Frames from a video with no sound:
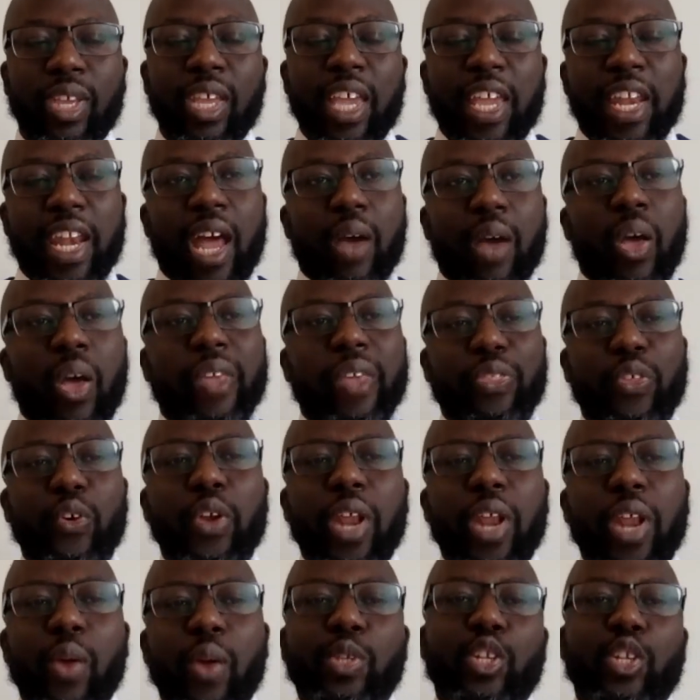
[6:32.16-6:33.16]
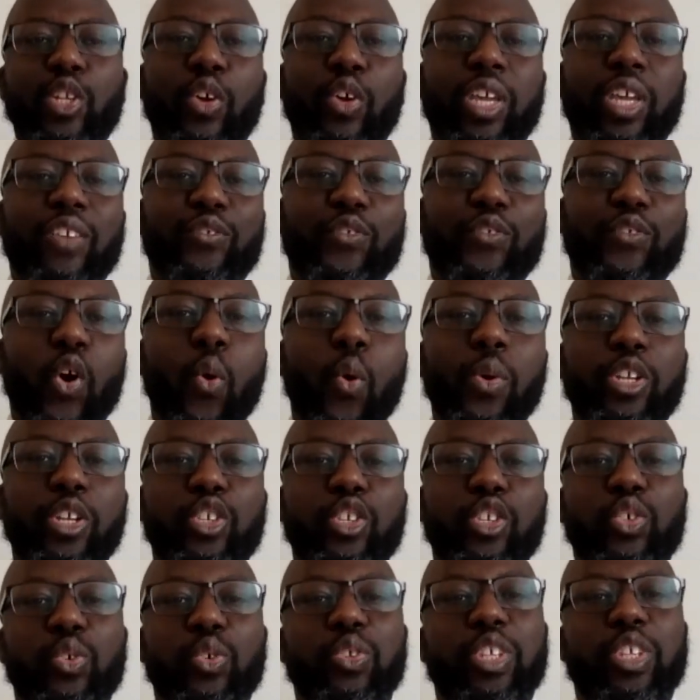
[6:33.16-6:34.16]
Now, I thought I was looking forward
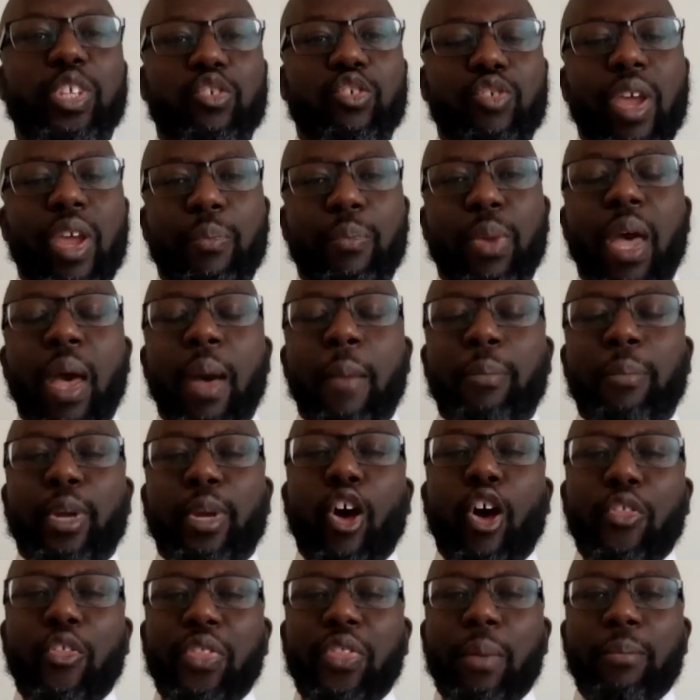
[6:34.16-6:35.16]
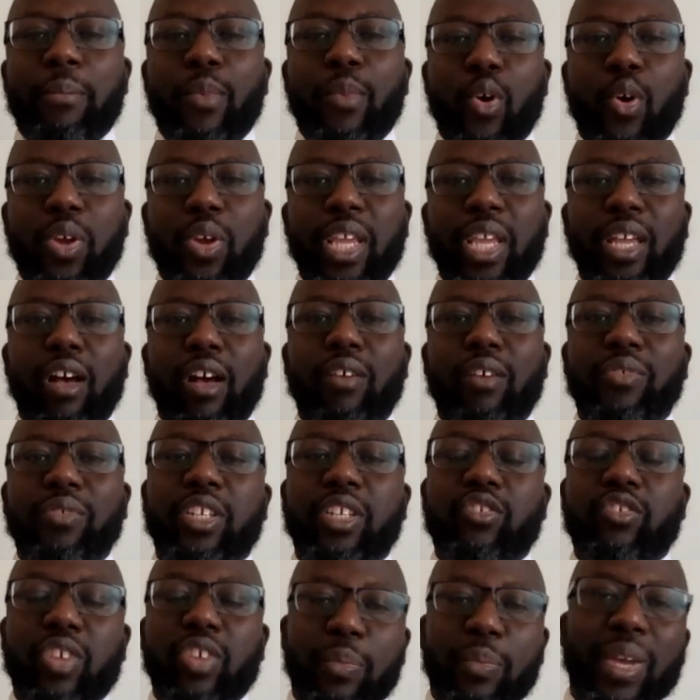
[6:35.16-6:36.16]
to the trip, but on the morning of the
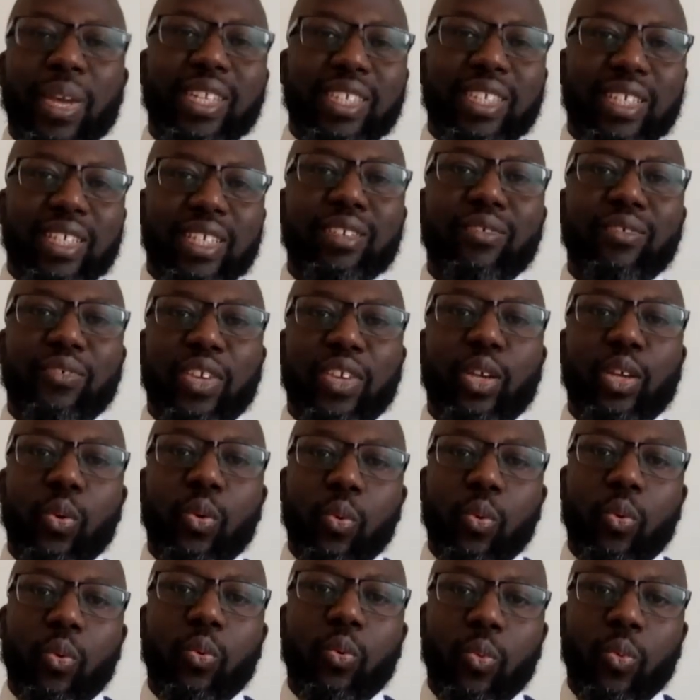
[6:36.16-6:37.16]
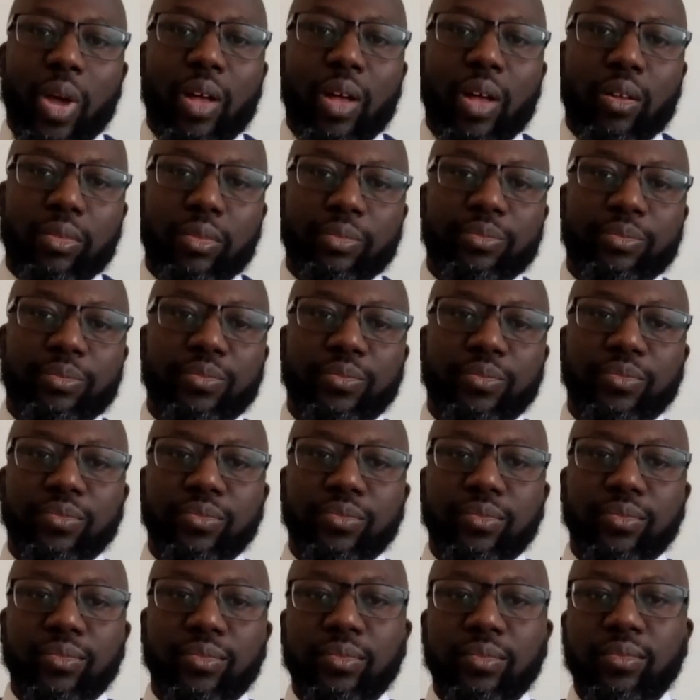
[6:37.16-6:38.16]
trip, I didn't feel well.
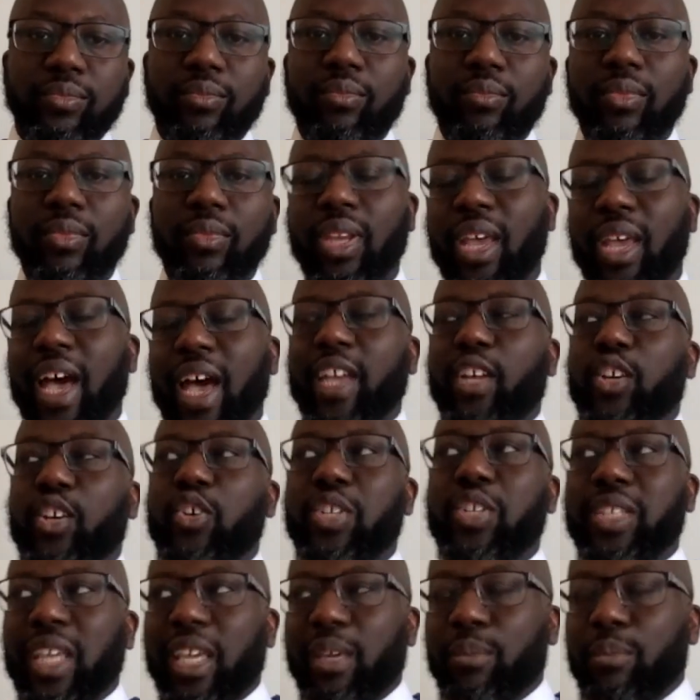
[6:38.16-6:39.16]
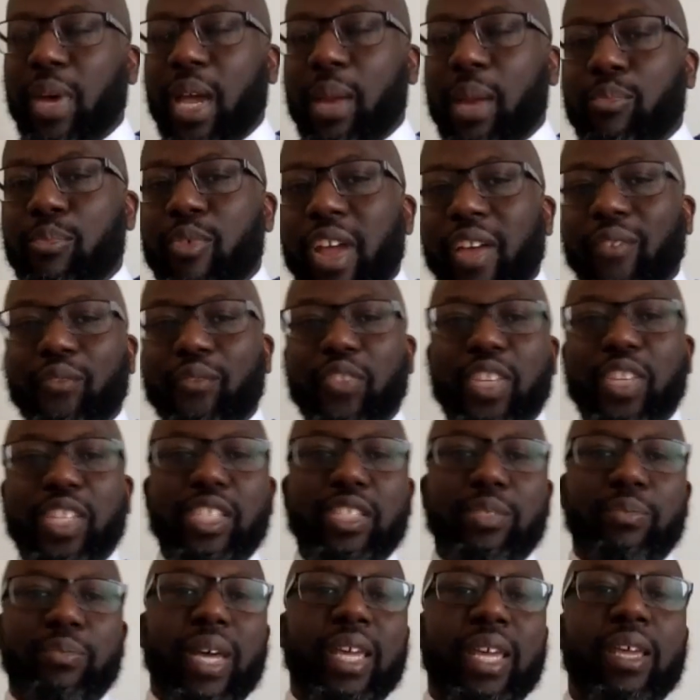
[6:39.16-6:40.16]
I couldn't eat my
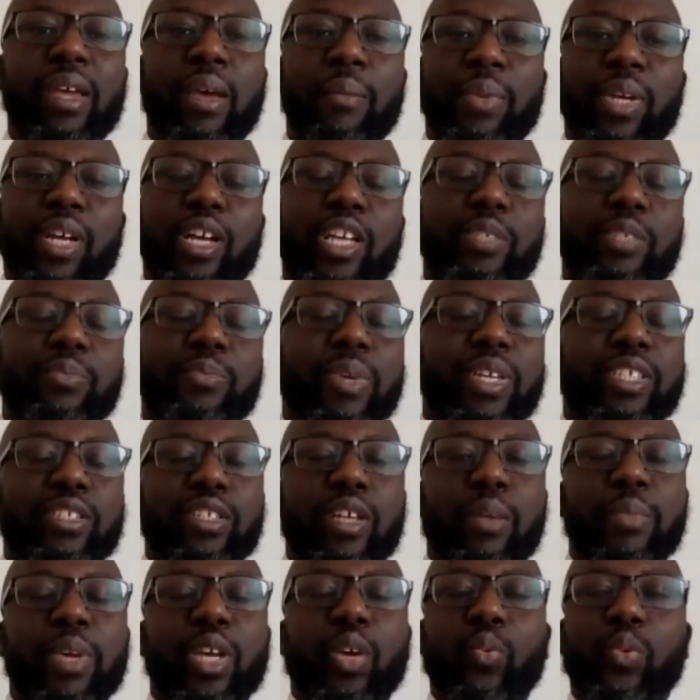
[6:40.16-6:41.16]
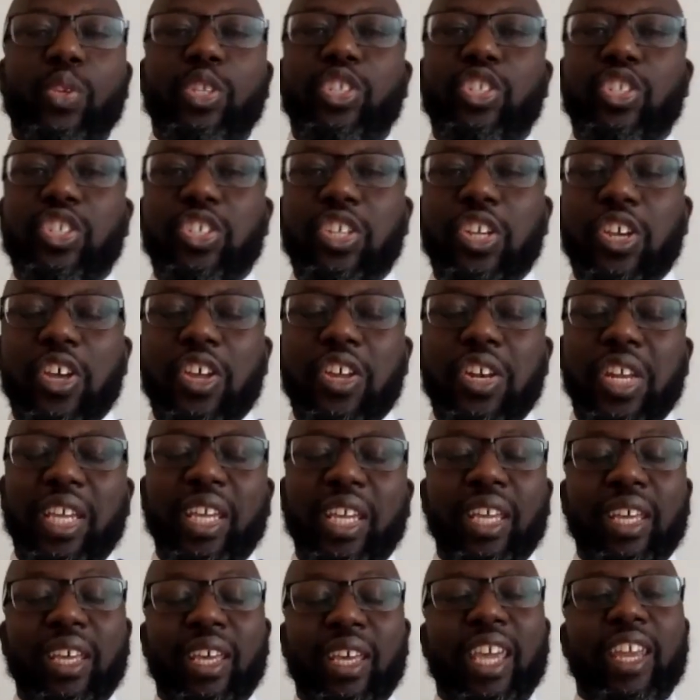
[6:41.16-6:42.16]
breakfast because my stomach was
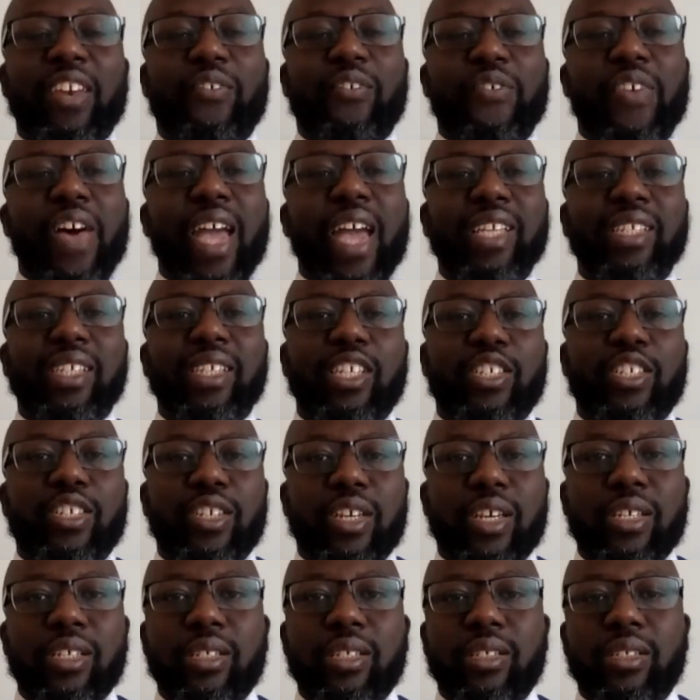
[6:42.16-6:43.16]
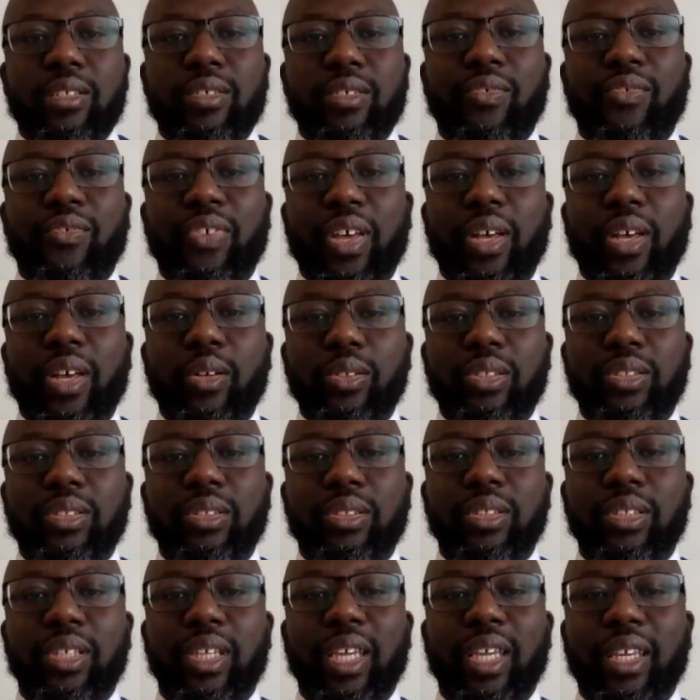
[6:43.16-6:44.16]
churning. In fact, I just felt
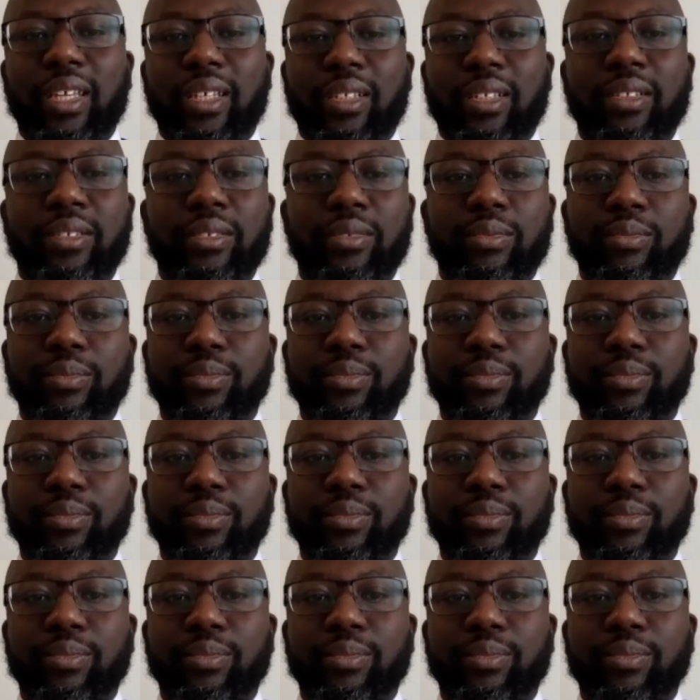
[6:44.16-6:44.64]
ill.